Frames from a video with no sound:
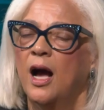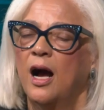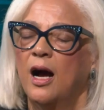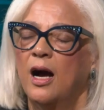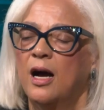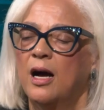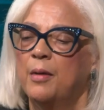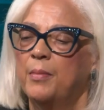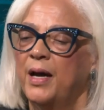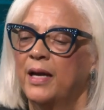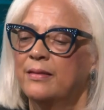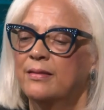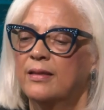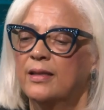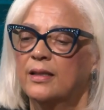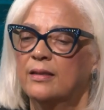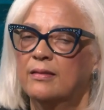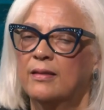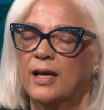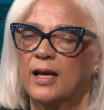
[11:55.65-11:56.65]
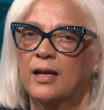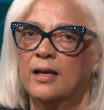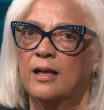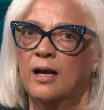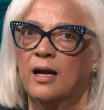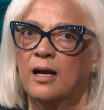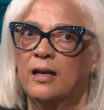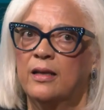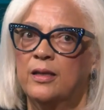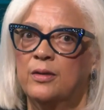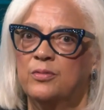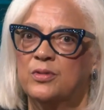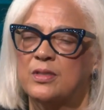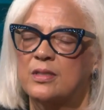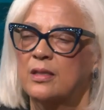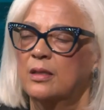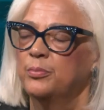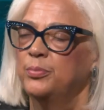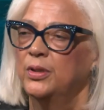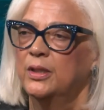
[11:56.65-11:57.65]
I think that it
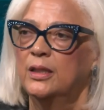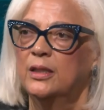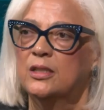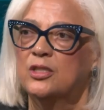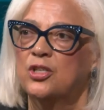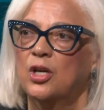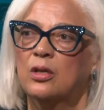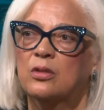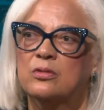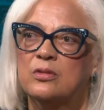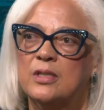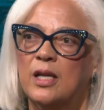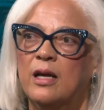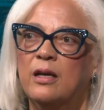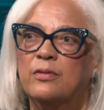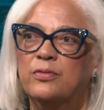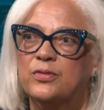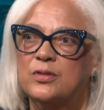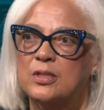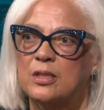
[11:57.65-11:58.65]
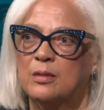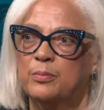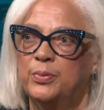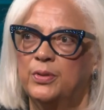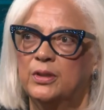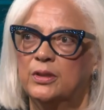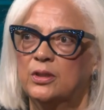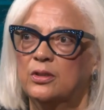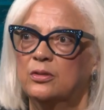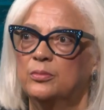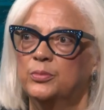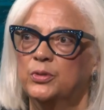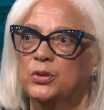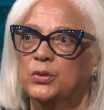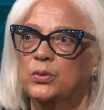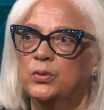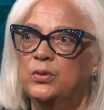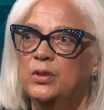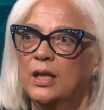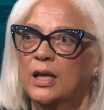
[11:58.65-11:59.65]
was completely tone deaf to the political
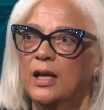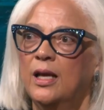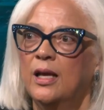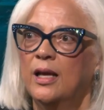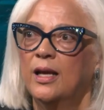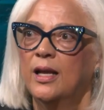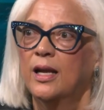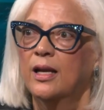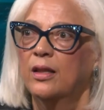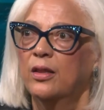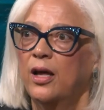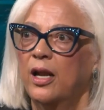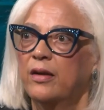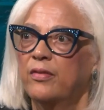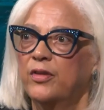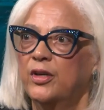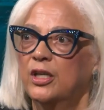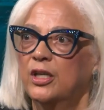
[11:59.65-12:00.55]
mood in a lot of the